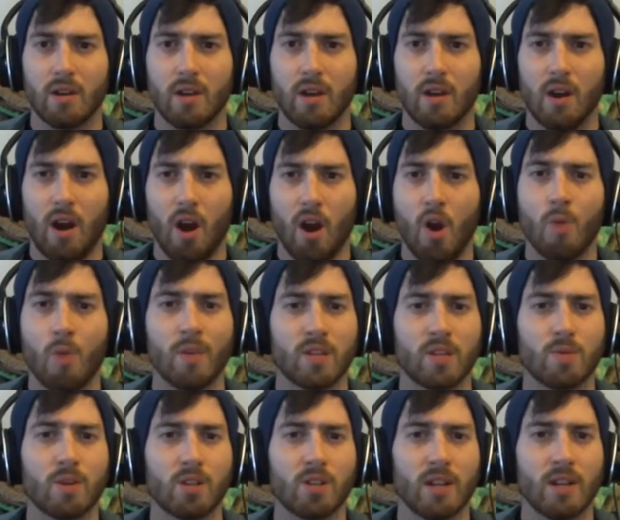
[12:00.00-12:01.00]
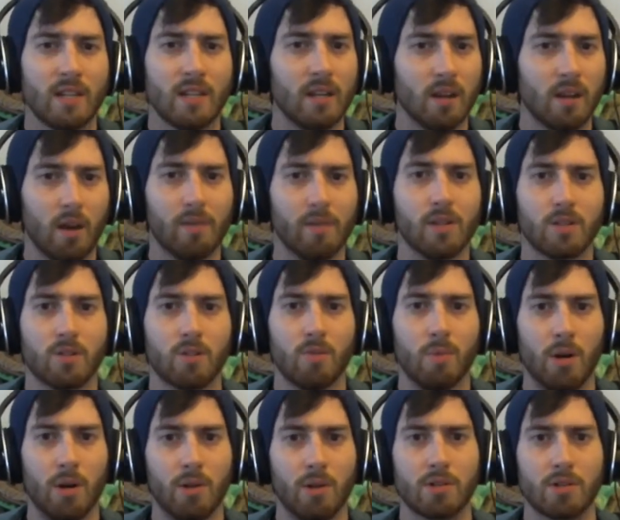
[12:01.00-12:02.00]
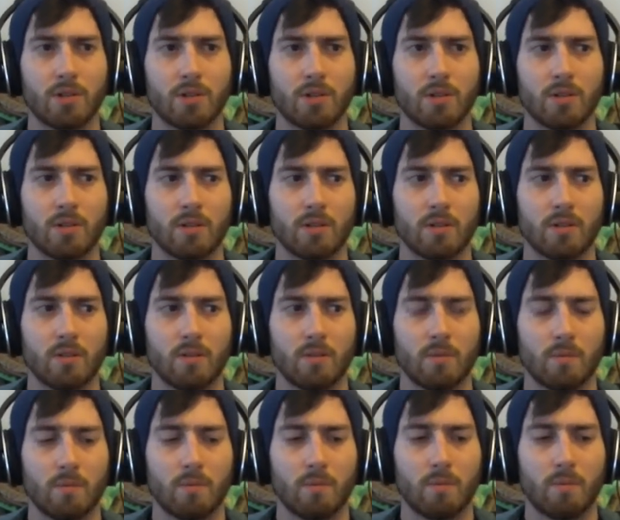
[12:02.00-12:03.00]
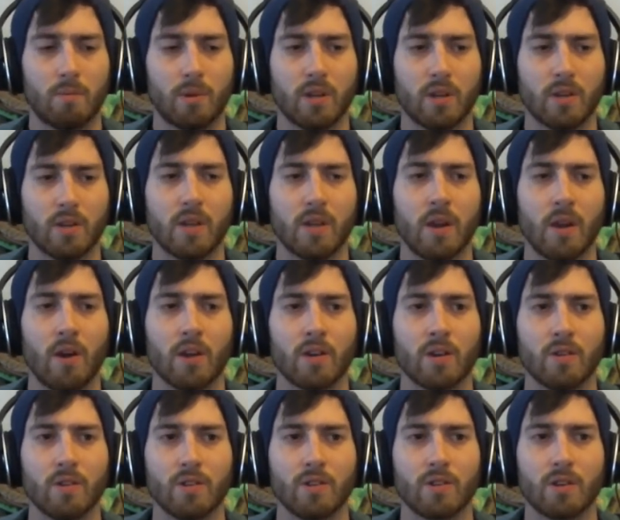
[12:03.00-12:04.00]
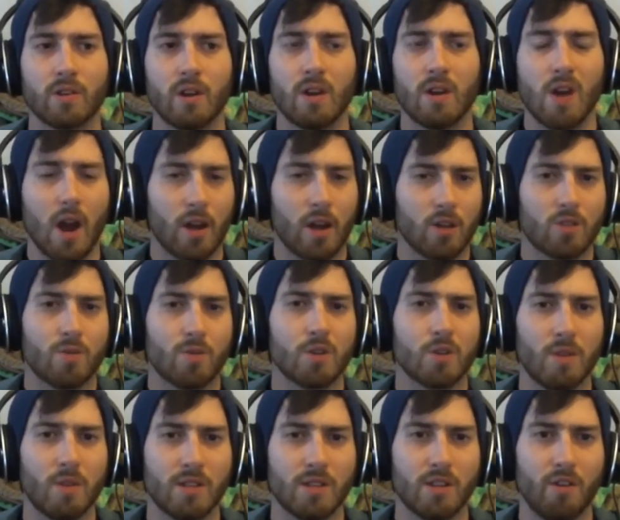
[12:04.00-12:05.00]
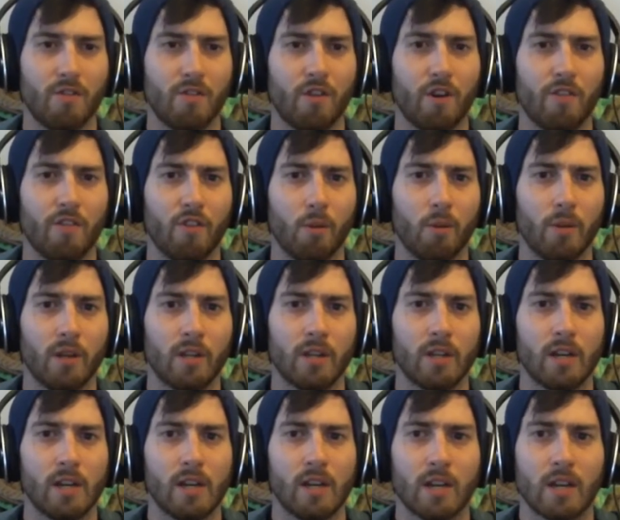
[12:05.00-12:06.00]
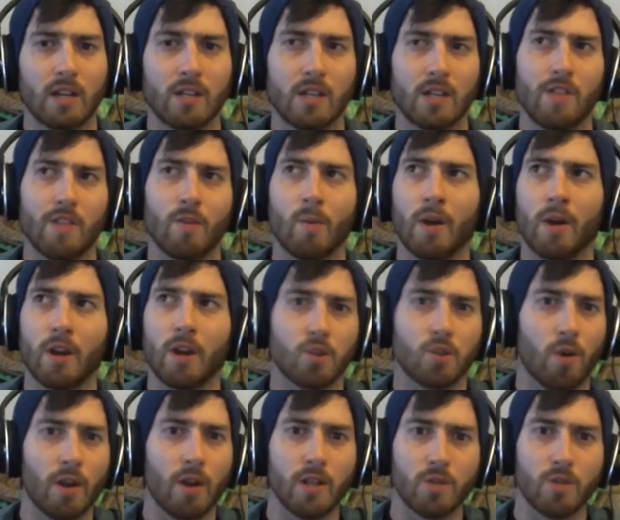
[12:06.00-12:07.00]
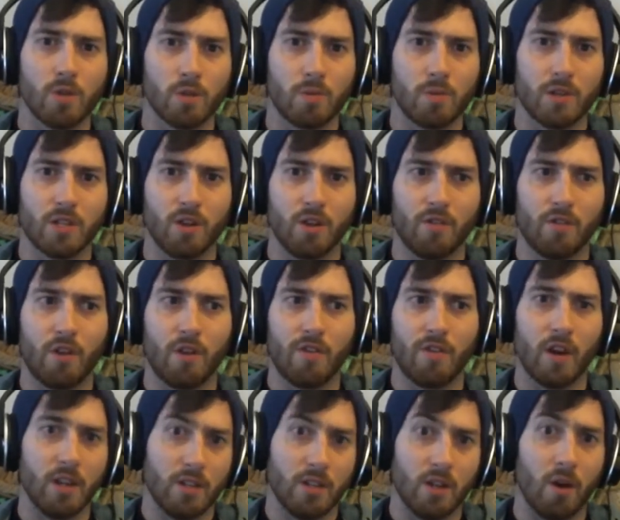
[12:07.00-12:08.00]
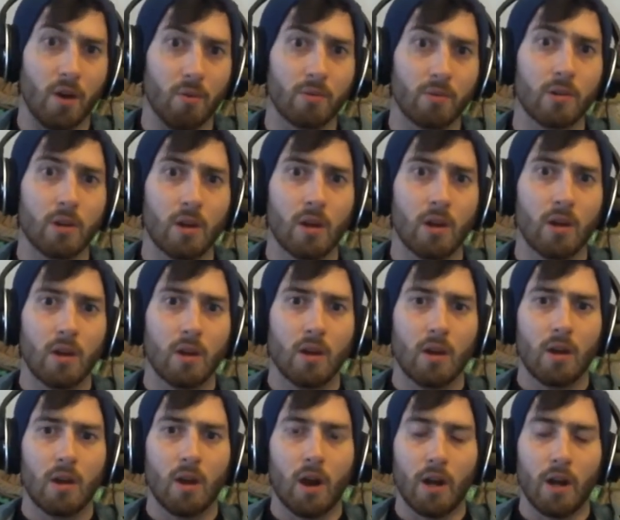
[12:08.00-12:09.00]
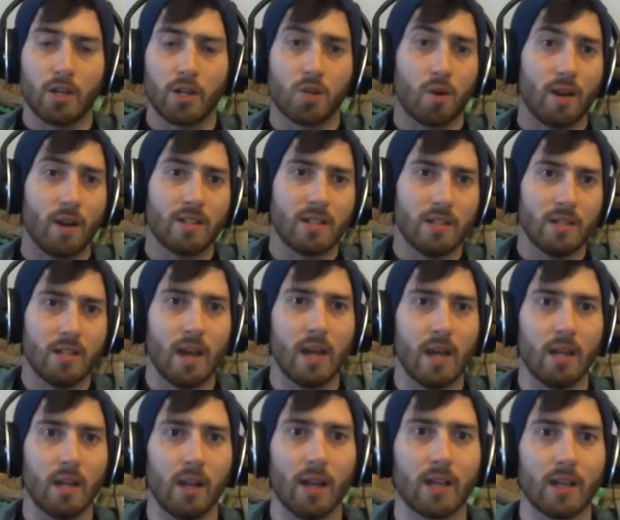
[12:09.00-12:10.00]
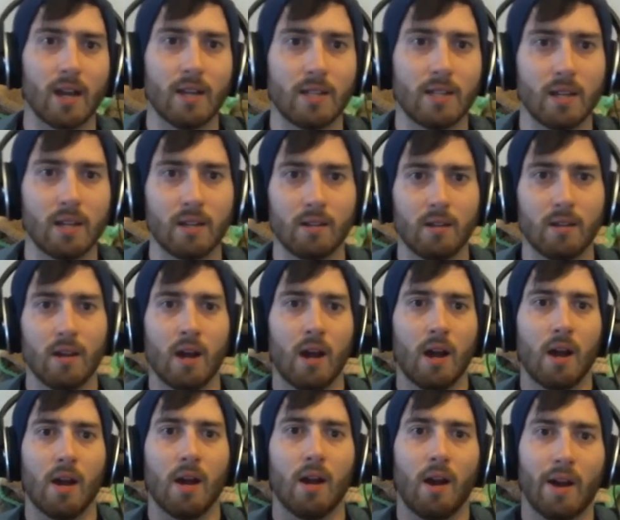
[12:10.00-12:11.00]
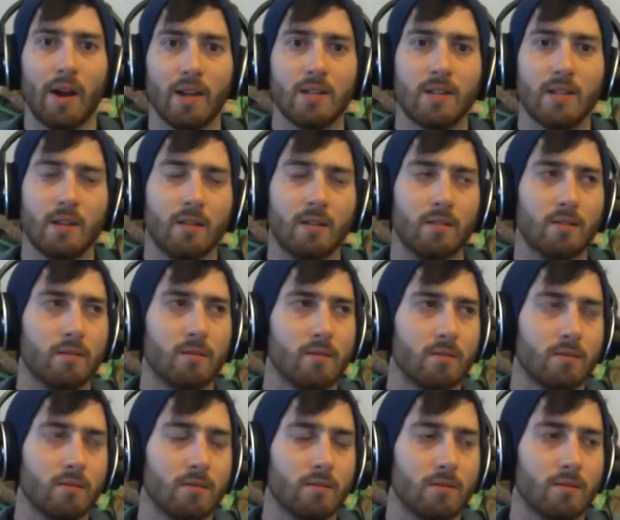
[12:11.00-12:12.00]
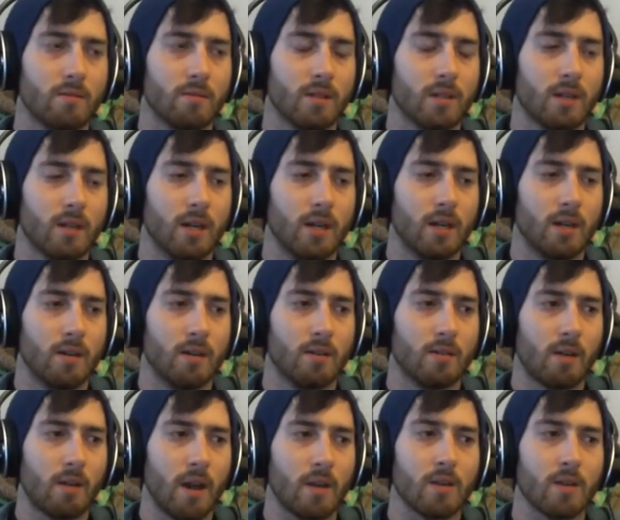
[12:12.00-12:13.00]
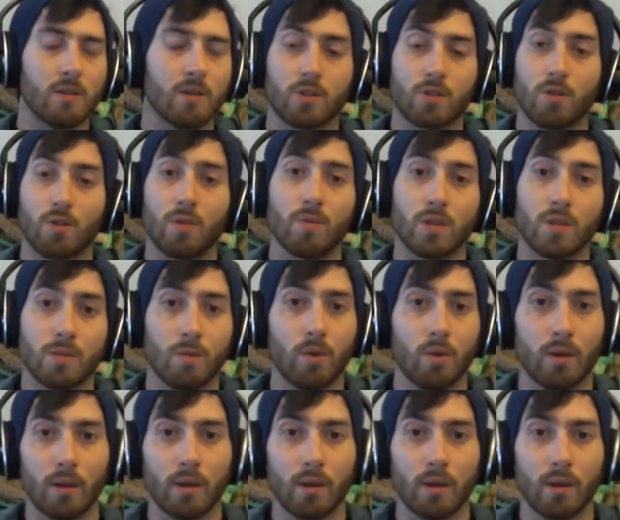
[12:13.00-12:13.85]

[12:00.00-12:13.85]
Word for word: I almost wish I didn't love it so much because then I could I could switch myself off from it. Because even when I try and switch myself off, I don't. I tried today, like I didn't, uh, I didn't, uh, I didn't stream this morning